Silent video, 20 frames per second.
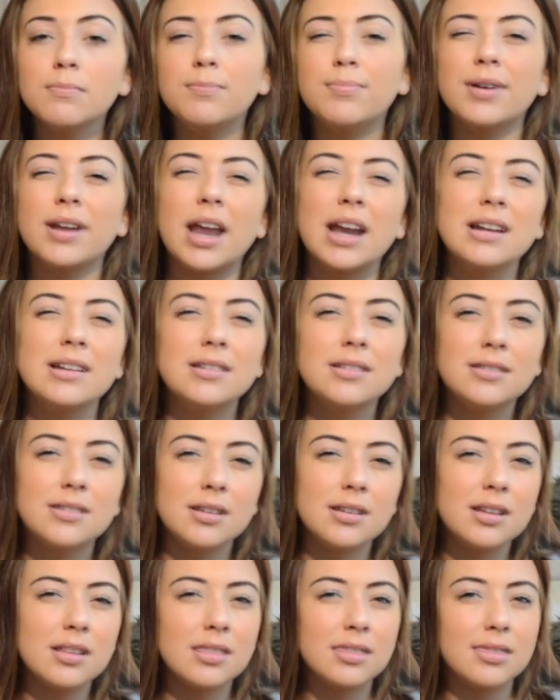but I
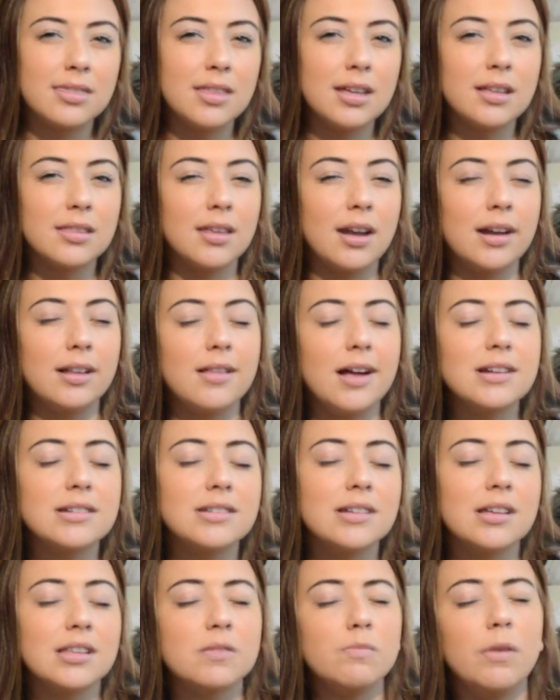didn't think that I
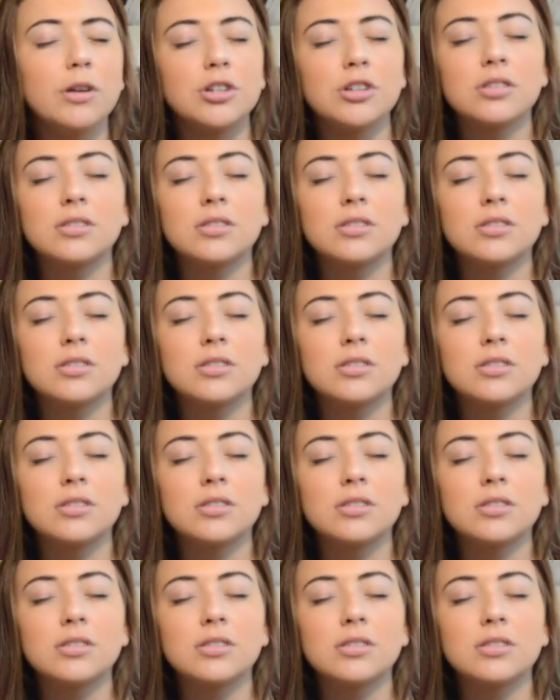liked it as much